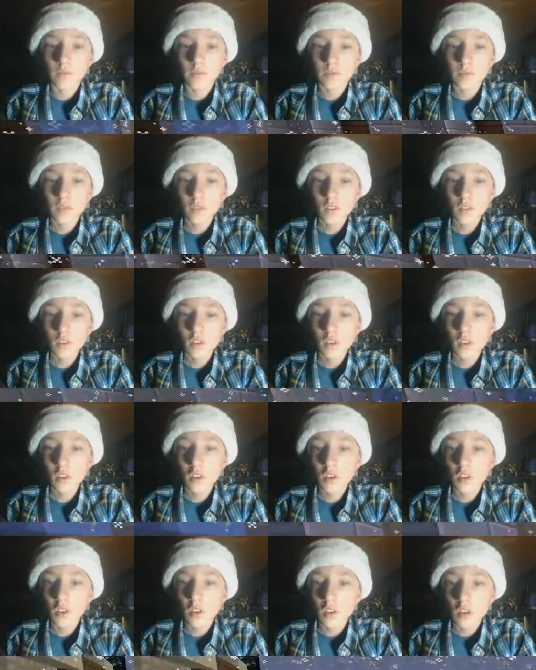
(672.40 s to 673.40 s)

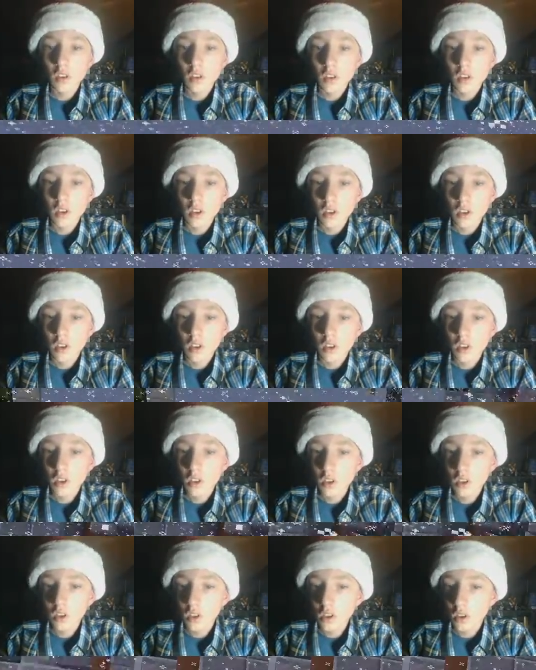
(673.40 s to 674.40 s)

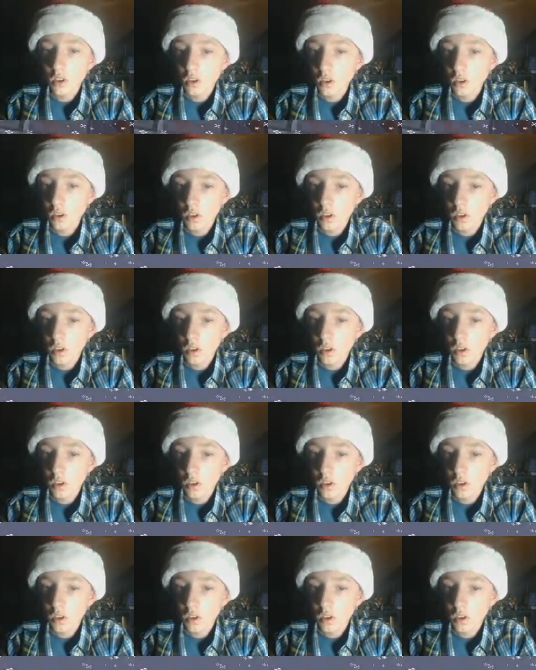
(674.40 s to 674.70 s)
Nobody speaks.